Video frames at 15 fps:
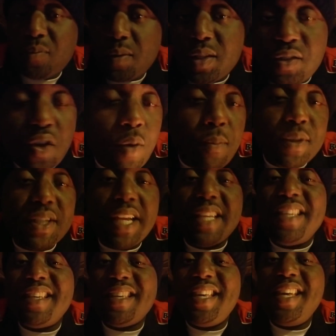It's almost like
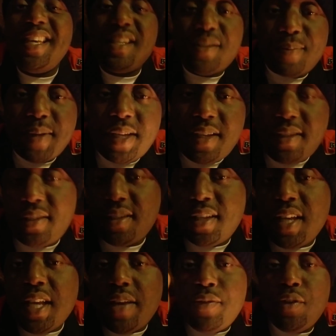your kids, man.
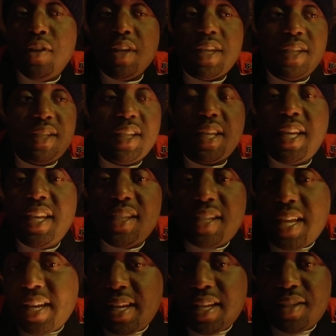If you look at your kids
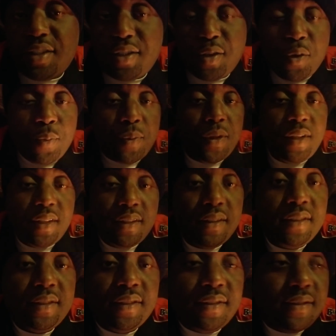like they stupid
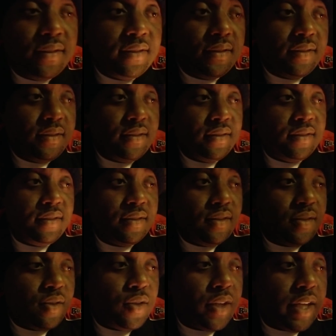
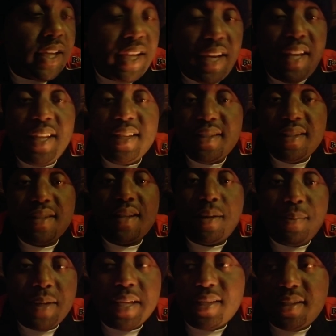or they idiots or
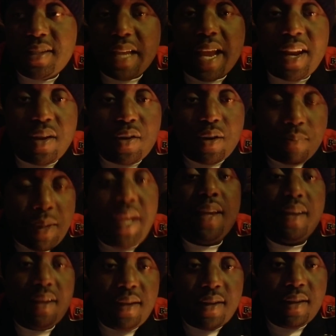something, that's just how they're going to be.
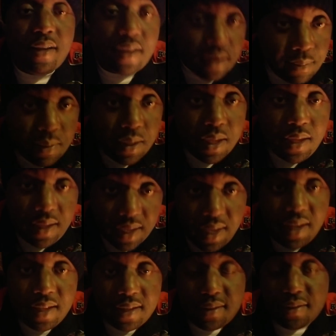They're going to be
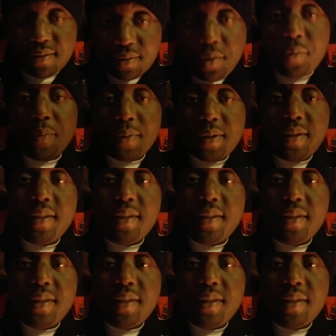idiots and stupid.